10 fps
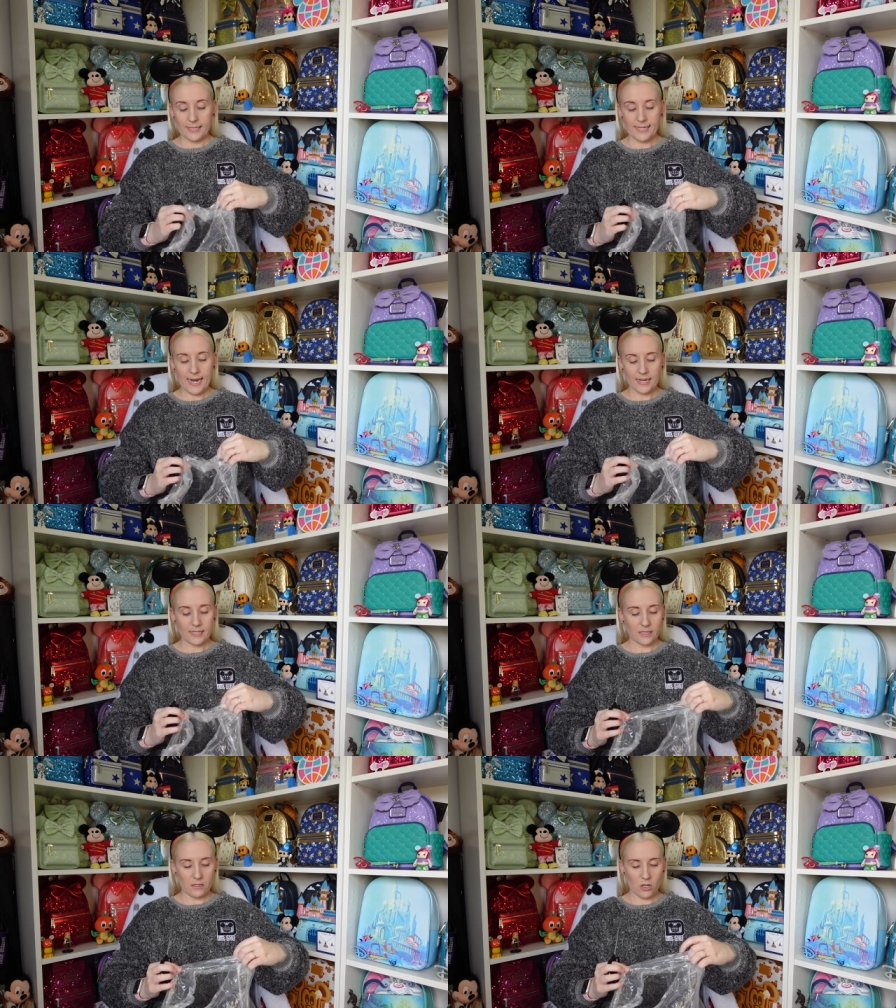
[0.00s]

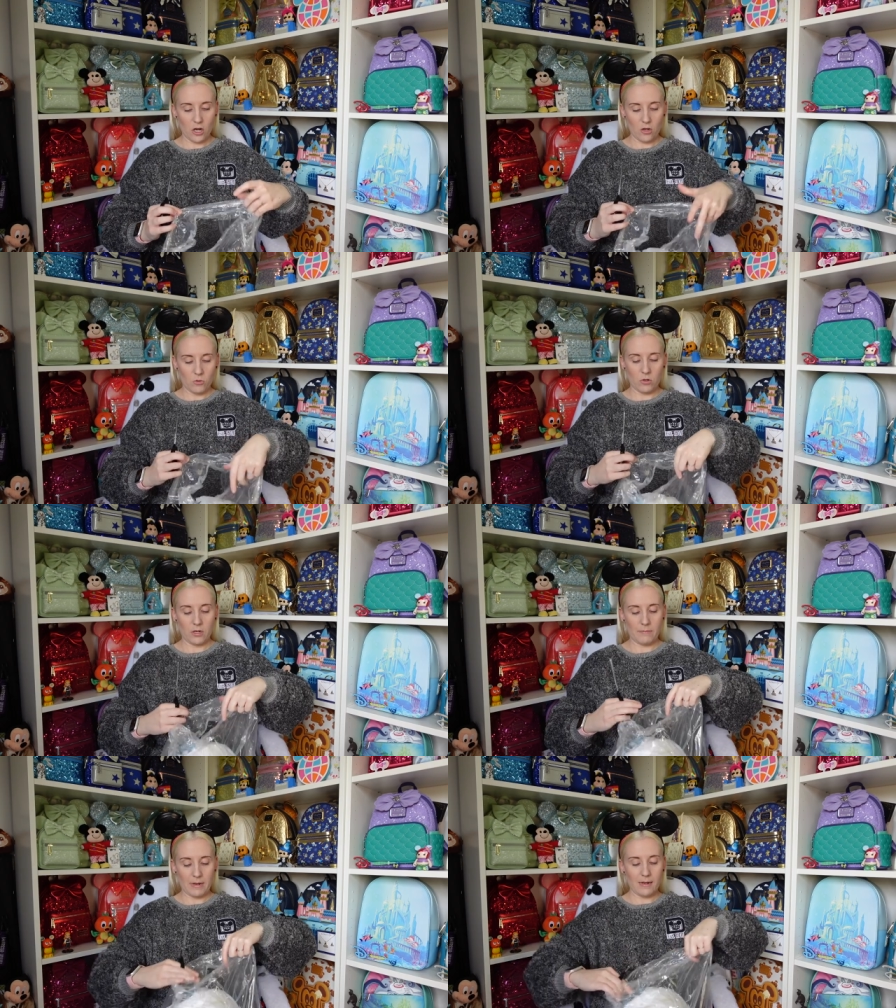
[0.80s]
Yes, no,
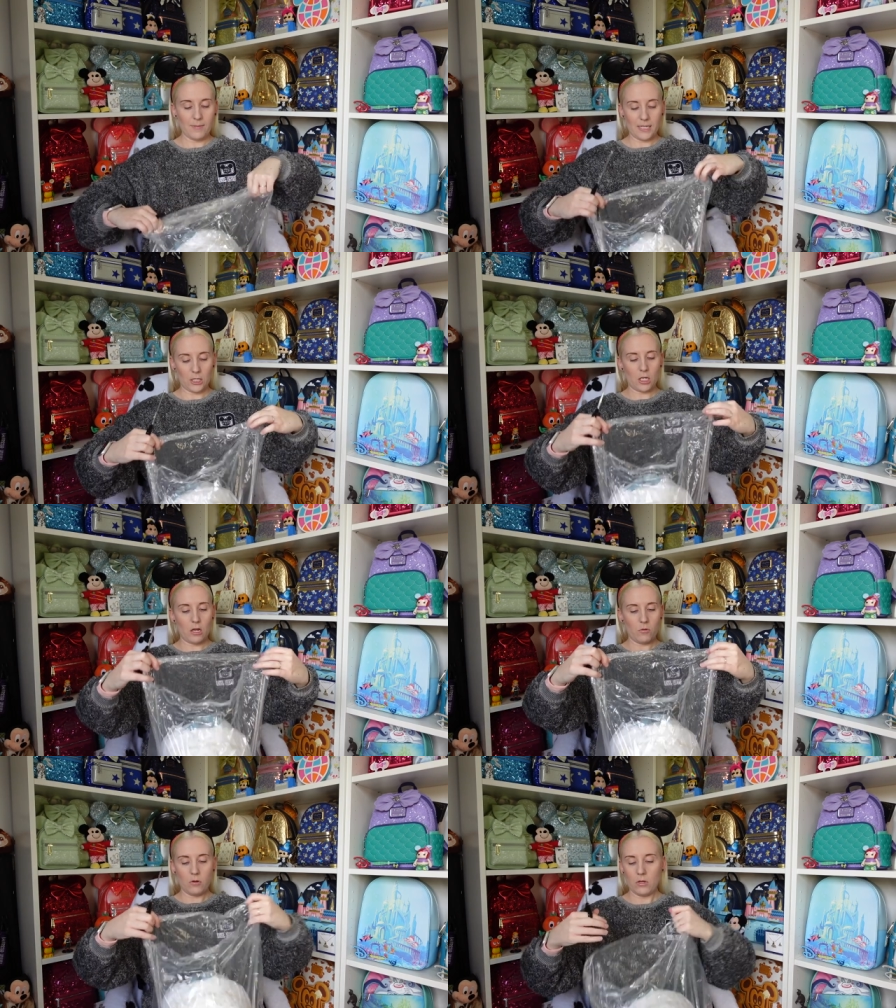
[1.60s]
maybe
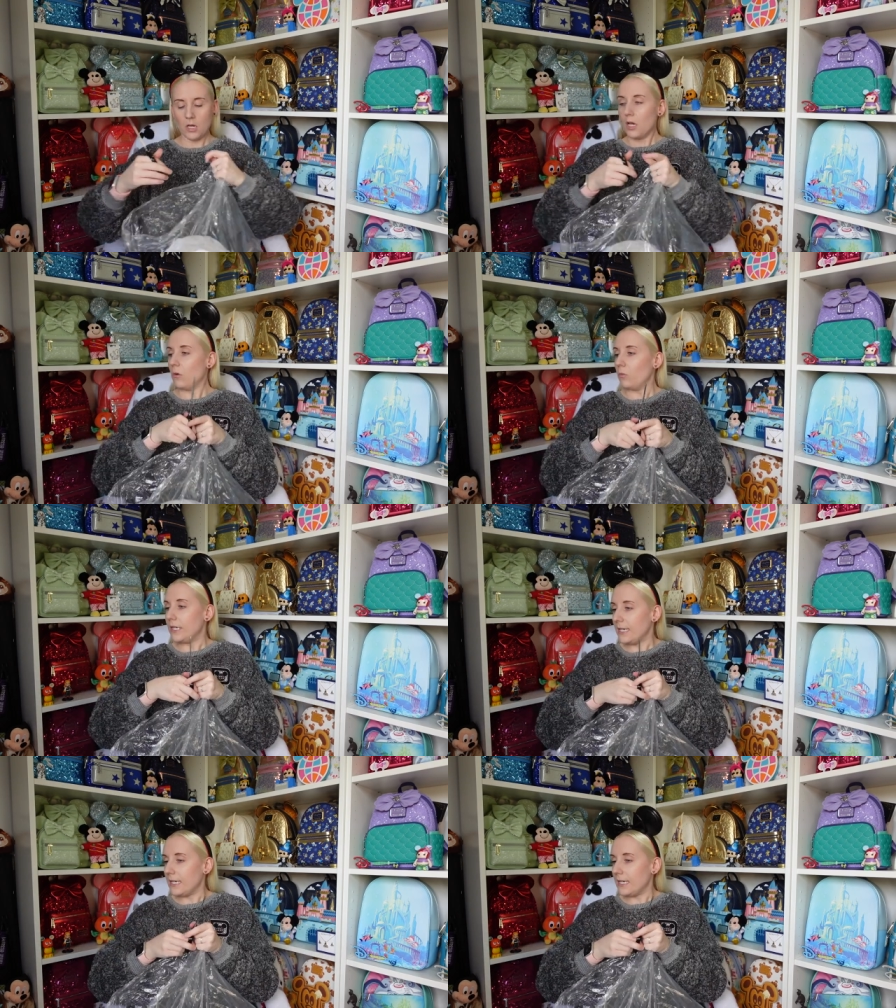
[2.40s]
so. We did